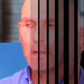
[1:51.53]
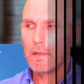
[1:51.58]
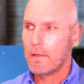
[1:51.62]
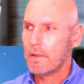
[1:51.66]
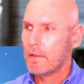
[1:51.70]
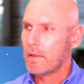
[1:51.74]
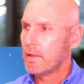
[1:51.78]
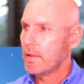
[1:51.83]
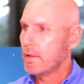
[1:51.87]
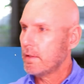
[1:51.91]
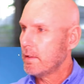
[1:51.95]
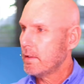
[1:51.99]

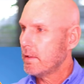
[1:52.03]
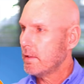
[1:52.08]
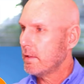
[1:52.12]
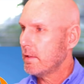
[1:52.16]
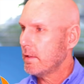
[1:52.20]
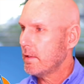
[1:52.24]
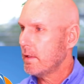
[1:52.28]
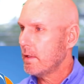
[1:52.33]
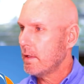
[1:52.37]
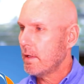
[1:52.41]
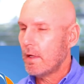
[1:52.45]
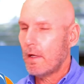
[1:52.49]

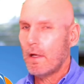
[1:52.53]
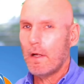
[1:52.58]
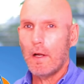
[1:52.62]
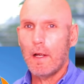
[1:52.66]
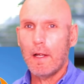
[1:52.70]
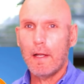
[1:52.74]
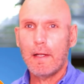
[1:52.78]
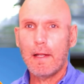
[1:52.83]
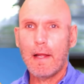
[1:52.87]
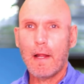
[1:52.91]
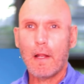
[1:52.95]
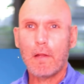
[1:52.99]

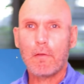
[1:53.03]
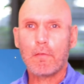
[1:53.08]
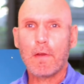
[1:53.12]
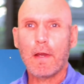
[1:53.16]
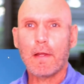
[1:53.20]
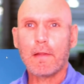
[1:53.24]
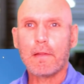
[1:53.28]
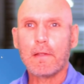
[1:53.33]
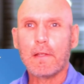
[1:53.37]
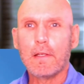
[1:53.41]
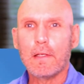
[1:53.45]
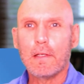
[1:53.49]
Alright, now that I've
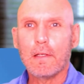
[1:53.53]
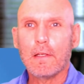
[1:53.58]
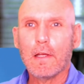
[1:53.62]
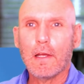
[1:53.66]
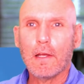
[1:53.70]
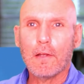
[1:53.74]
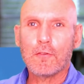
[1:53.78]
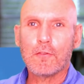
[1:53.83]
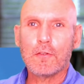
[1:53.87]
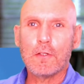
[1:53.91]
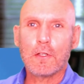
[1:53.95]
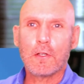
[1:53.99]
got the
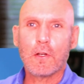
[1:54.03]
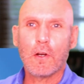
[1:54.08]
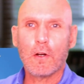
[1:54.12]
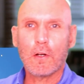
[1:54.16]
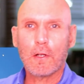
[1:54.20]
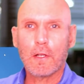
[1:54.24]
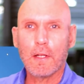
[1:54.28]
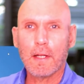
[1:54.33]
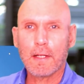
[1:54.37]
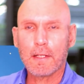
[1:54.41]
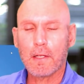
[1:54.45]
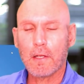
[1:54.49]
SD card
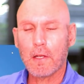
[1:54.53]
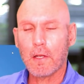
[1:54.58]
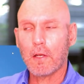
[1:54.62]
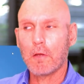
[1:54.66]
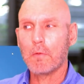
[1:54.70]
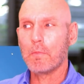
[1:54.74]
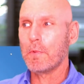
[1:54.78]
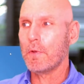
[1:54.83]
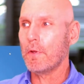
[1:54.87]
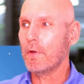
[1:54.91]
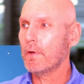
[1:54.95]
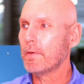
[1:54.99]
connected to the
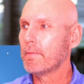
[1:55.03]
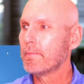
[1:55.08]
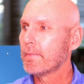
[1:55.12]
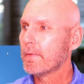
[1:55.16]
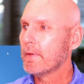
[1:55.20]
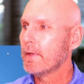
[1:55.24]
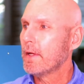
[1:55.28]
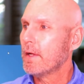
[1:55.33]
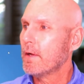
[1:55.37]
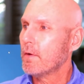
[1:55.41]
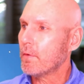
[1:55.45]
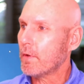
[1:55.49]
computer,
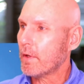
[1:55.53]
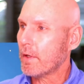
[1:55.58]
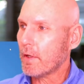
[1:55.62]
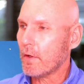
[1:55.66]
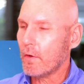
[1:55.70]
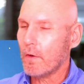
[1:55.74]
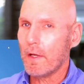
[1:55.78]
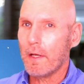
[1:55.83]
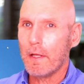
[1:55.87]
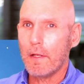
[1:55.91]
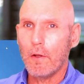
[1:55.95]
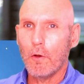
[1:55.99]
we're going to
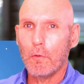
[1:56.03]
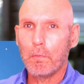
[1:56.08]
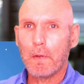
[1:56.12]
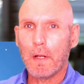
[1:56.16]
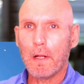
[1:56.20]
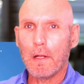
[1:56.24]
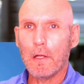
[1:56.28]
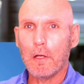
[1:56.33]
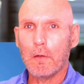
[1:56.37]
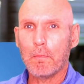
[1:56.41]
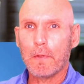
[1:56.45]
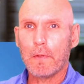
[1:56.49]
go ahead and open
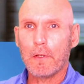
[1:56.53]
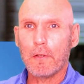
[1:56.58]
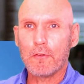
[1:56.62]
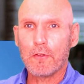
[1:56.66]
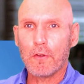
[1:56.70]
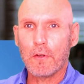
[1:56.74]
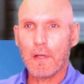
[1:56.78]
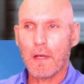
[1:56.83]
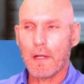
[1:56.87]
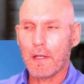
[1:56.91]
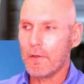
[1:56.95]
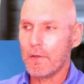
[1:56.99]
it up and show
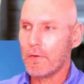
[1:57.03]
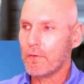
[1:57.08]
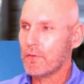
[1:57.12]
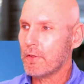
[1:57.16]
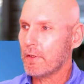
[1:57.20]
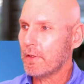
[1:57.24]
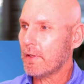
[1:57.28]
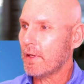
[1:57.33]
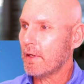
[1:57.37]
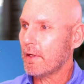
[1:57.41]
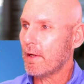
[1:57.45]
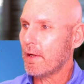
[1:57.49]
you how to use
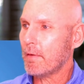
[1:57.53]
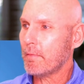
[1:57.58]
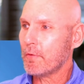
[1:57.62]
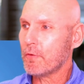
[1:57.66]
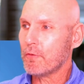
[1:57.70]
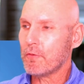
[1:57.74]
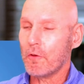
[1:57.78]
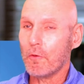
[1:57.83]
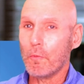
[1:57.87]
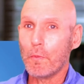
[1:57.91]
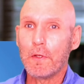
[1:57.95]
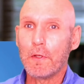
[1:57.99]
it. I'm
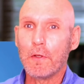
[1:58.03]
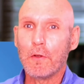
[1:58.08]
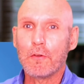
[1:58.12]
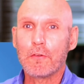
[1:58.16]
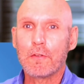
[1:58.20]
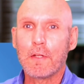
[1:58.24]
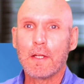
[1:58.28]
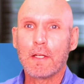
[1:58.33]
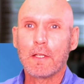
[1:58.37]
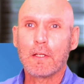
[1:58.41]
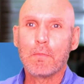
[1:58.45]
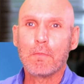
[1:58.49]
using a Windows
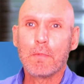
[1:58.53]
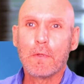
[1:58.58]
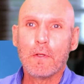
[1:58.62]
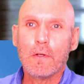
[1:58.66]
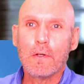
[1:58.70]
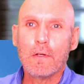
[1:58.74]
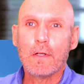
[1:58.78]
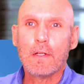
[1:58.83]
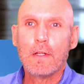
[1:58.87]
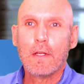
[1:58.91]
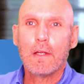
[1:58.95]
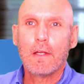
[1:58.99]
10
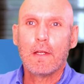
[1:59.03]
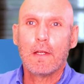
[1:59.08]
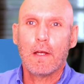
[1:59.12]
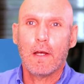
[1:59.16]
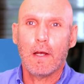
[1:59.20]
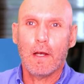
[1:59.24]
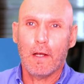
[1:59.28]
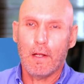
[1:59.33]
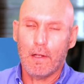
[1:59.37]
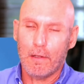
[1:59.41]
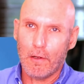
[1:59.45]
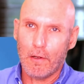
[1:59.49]
computer.
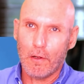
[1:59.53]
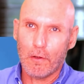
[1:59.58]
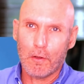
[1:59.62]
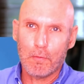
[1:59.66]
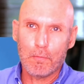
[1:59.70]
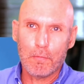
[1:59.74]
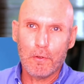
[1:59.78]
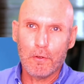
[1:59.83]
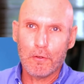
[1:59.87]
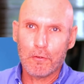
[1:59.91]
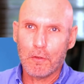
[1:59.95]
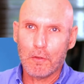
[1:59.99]
All
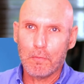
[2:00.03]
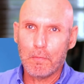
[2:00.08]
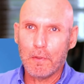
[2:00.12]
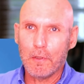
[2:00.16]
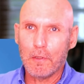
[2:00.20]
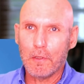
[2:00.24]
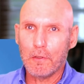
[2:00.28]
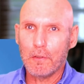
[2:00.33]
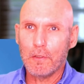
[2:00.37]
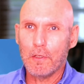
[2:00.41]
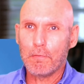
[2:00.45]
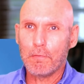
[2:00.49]
computers could be a
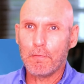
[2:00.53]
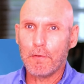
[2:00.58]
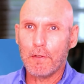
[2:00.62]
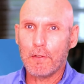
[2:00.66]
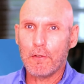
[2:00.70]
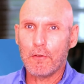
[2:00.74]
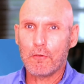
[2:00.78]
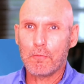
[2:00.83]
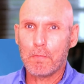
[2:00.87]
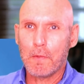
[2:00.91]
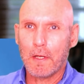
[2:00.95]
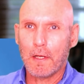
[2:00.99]
little different
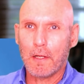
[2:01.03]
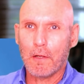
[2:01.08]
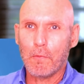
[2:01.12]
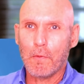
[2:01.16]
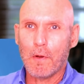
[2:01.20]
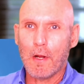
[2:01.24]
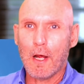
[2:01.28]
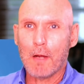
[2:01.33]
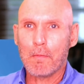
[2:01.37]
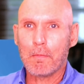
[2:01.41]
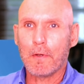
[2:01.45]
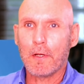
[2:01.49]
just depending on
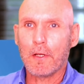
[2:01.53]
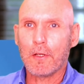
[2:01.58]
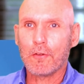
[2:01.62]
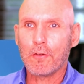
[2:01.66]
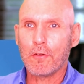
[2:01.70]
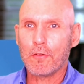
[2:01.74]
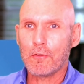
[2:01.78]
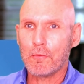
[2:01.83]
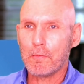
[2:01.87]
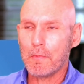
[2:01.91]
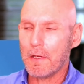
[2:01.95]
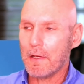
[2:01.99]
what operating
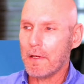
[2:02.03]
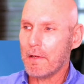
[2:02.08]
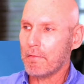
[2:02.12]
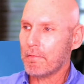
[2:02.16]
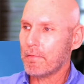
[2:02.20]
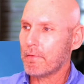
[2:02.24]
system you have.